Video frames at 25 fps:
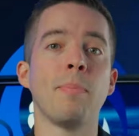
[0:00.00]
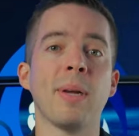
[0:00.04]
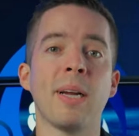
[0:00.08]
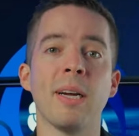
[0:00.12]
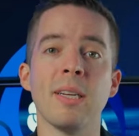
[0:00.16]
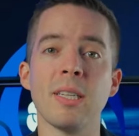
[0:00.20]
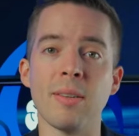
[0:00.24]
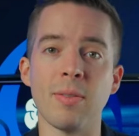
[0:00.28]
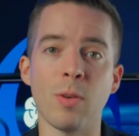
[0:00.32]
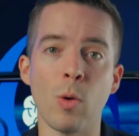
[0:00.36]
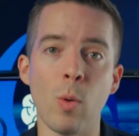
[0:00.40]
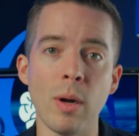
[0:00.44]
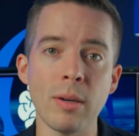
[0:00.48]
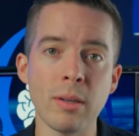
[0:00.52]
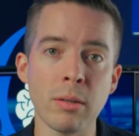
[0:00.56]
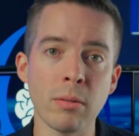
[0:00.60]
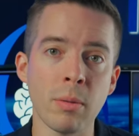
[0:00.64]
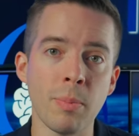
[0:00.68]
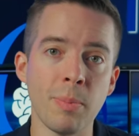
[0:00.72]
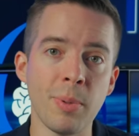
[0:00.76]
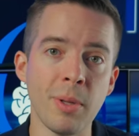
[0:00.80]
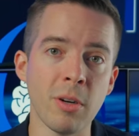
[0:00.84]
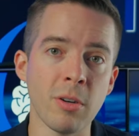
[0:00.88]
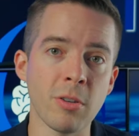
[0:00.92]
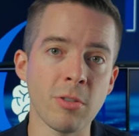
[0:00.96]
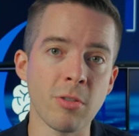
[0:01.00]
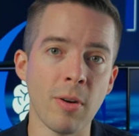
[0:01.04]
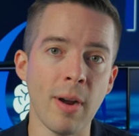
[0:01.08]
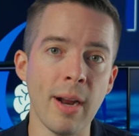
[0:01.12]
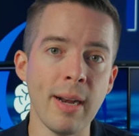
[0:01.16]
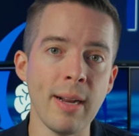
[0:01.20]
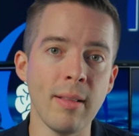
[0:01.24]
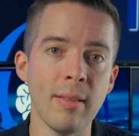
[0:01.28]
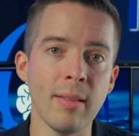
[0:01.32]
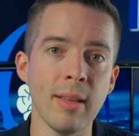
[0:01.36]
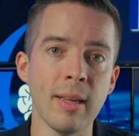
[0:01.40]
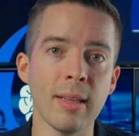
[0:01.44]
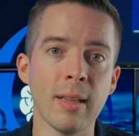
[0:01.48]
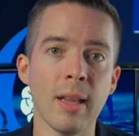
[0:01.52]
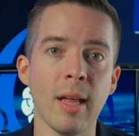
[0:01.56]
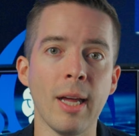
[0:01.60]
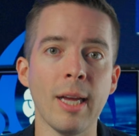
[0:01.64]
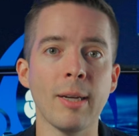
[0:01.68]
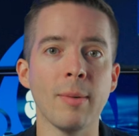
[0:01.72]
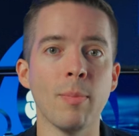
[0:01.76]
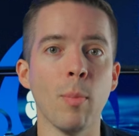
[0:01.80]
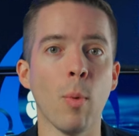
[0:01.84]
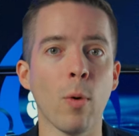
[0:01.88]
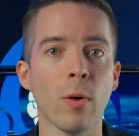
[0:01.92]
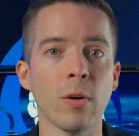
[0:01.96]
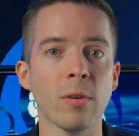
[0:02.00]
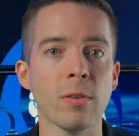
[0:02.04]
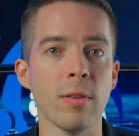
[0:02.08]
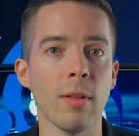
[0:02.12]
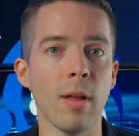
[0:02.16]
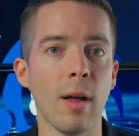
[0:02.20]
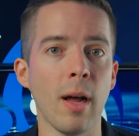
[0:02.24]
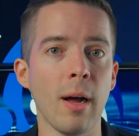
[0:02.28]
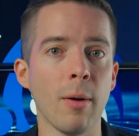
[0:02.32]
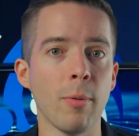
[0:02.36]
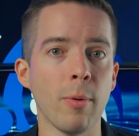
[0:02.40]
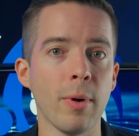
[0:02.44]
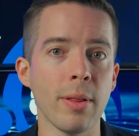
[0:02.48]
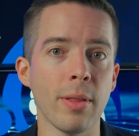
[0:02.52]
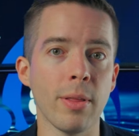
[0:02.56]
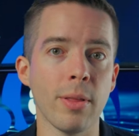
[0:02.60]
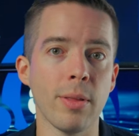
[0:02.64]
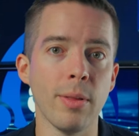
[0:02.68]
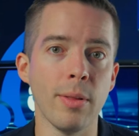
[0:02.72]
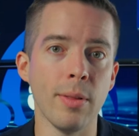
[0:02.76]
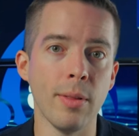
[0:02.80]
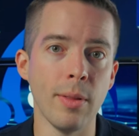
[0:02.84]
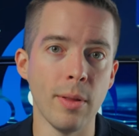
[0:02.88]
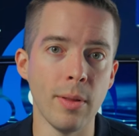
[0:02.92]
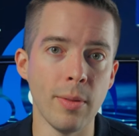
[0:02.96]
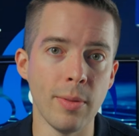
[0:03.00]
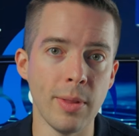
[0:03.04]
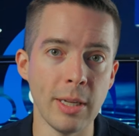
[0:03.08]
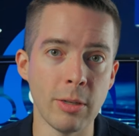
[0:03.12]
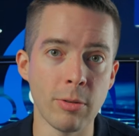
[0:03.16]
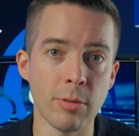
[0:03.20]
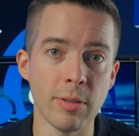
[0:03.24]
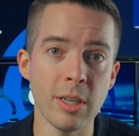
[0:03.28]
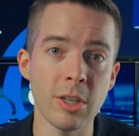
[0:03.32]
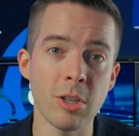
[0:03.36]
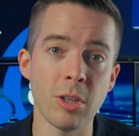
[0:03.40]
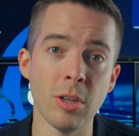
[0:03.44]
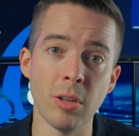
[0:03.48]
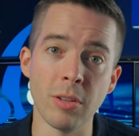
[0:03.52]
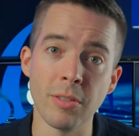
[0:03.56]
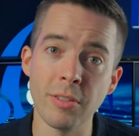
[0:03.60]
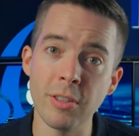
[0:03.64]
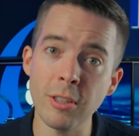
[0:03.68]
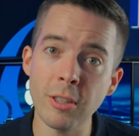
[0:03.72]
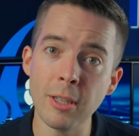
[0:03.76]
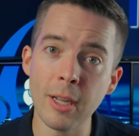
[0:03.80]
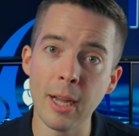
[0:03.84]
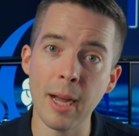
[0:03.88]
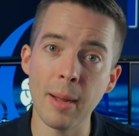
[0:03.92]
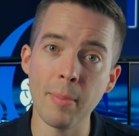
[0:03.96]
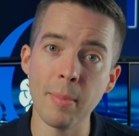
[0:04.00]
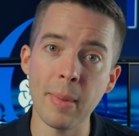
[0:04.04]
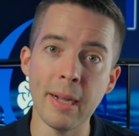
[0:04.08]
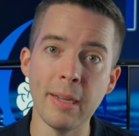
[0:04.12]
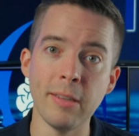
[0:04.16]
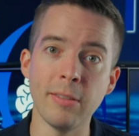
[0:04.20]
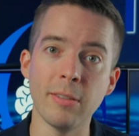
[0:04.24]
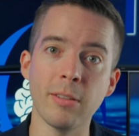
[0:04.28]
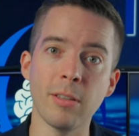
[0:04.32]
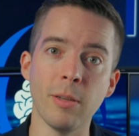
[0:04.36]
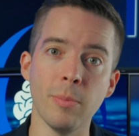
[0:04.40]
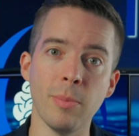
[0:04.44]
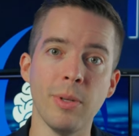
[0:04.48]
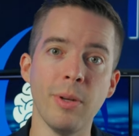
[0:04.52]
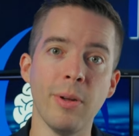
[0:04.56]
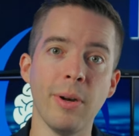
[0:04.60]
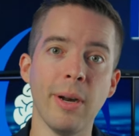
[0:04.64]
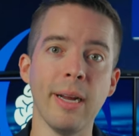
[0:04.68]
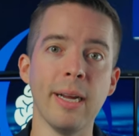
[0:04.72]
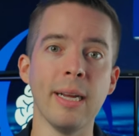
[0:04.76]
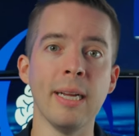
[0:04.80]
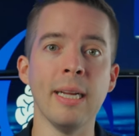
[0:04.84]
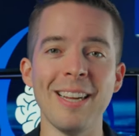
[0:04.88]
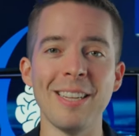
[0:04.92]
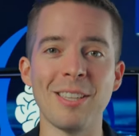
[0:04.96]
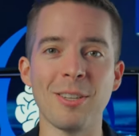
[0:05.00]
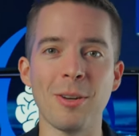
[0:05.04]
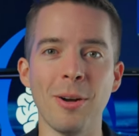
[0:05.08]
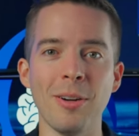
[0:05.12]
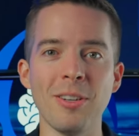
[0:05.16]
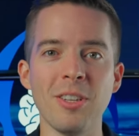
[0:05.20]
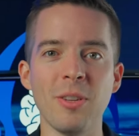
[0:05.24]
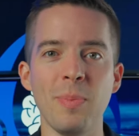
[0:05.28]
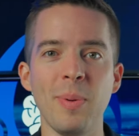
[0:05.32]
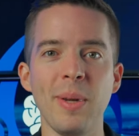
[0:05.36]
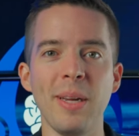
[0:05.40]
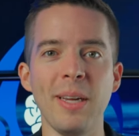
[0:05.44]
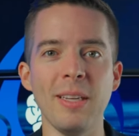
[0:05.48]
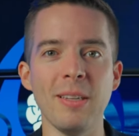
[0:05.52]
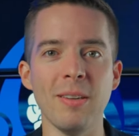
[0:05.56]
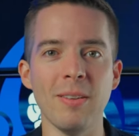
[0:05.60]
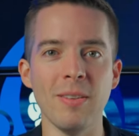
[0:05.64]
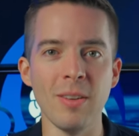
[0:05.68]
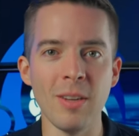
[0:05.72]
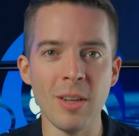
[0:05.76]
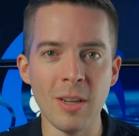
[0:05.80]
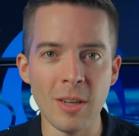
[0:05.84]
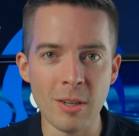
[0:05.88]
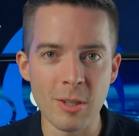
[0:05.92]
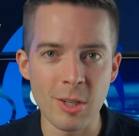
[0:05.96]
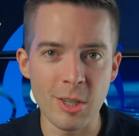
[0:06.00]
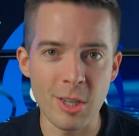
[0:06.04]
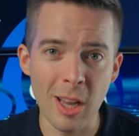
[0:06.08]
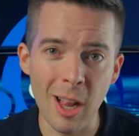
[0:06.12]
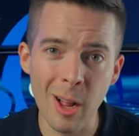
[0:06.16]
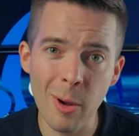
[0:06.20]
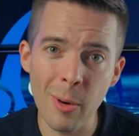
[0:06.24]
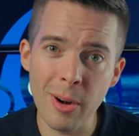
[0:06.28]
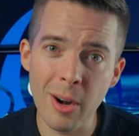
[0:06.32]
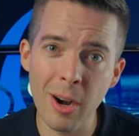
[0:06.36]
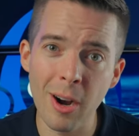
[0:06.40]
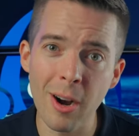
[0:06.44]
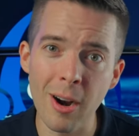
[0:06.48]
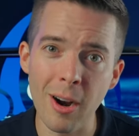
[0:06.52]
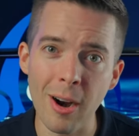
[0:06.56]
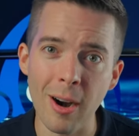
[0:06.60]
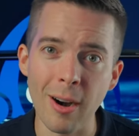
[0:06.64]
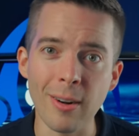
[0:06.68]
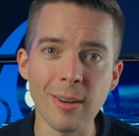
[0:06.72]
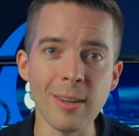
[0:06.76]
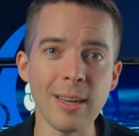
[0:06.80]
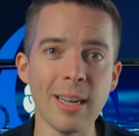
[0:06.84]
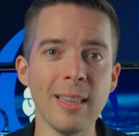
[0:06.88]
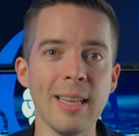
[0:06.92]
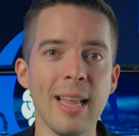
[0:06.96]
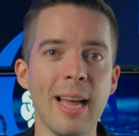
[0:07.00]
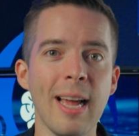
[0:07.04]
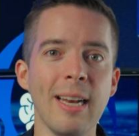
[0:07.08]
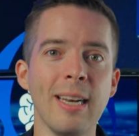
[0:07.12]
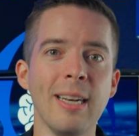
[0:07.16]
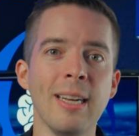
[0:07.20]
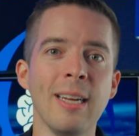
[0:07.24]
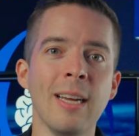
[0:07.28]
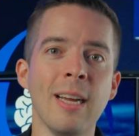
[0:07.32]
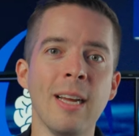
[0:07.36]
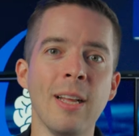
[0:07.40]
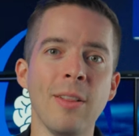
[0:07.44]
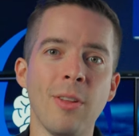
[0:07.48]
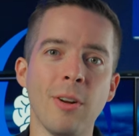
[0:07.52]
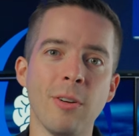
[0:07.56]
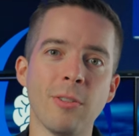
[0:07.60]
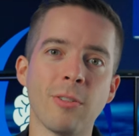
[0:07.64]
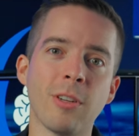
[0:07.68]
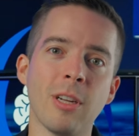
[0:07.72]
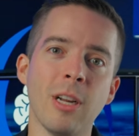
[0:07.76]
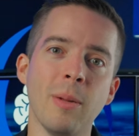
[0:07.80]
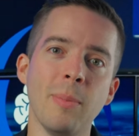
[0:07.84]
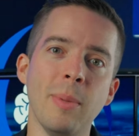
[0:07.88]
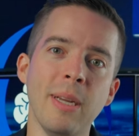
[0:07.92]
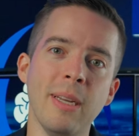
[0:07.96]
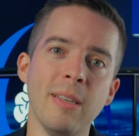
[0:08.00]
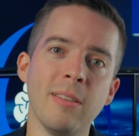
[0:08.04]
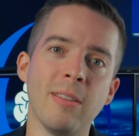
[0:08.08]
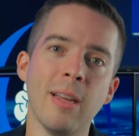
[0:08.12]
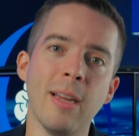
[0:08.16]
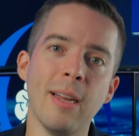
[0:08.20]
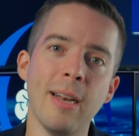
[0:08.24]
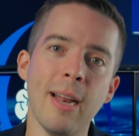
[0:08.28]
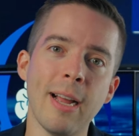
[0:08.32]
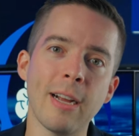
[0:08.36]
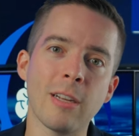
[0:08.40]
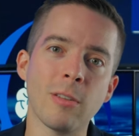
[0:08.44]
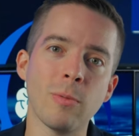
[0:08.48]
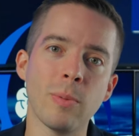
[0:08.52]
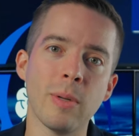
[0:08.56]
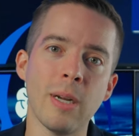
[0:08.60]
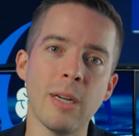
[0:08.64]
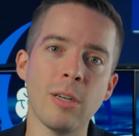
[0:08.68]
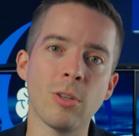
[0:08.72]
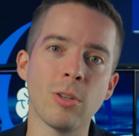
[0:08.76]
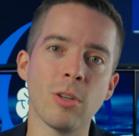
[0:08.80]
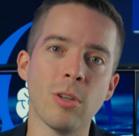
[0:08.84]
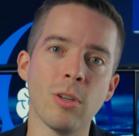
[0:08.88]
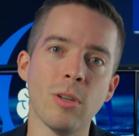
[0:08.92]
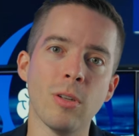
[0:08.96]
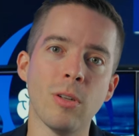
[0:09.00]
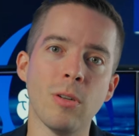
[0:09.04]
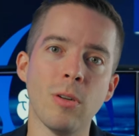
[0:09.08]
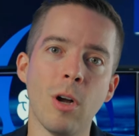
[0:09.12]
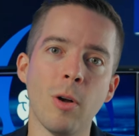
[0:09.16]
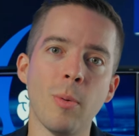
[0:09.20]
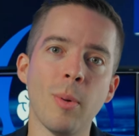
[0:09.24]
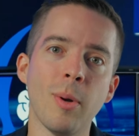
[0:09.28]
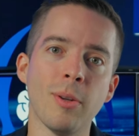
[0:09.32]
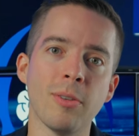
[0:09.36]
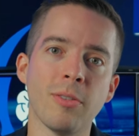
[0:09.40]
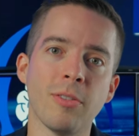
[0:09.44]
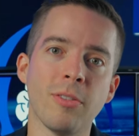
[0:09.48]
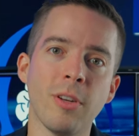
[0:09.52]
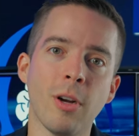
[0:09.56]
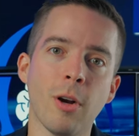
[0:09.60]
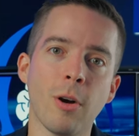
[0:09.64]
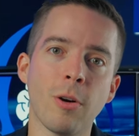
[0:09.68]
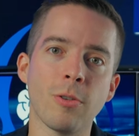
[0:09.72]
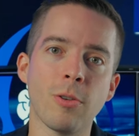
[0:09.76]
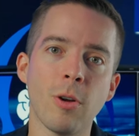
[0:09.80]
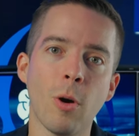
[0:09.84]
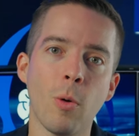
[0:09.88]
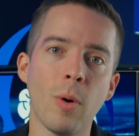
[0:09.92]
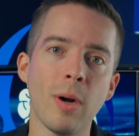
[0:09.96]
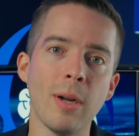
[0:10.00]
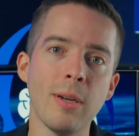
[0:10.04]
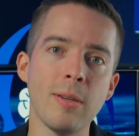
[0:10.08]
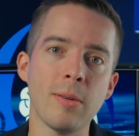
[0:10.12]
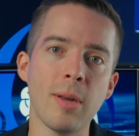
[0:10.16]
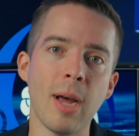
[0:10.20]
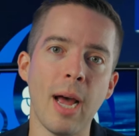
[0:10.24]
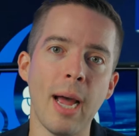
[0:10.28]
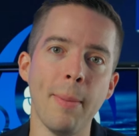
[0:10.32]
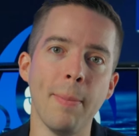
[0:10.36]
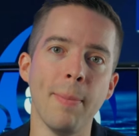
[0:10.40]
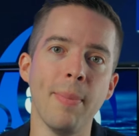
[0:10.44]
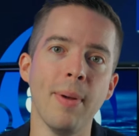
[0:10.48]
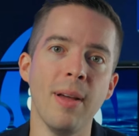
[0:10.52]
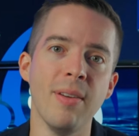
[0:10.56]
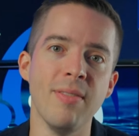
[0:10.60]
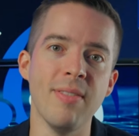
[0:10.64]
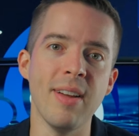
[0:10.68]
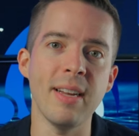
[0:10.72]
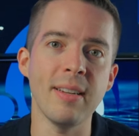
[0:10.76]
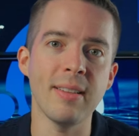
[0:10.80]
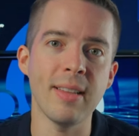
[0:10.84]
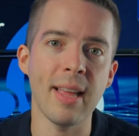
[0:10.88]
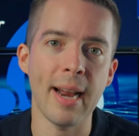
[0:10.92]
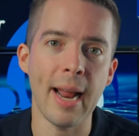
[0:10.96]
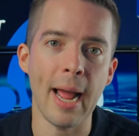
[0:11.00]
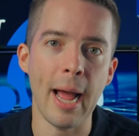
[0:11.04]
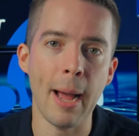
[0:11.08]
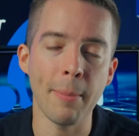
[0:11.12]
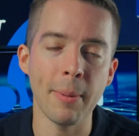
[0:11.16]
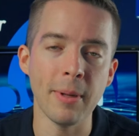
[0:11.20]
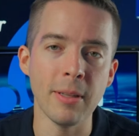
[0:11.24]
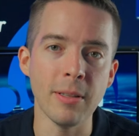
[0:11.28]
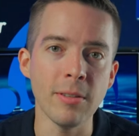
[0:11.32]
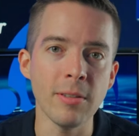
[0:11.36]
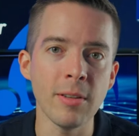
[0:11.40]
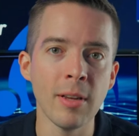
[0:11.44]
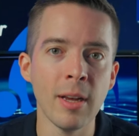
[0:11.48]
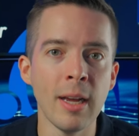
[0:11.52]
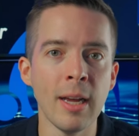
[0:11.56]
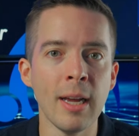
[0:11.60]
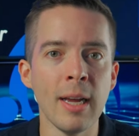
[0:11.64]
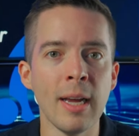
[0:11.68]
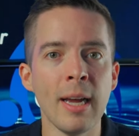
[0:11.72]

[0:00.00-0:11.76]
Because if quantum computers are anything like Moore's Law with the traditional silicon-based computing, it's going to be slow and hard, and then there's going to be an exponential, almost zero to one type event that happens.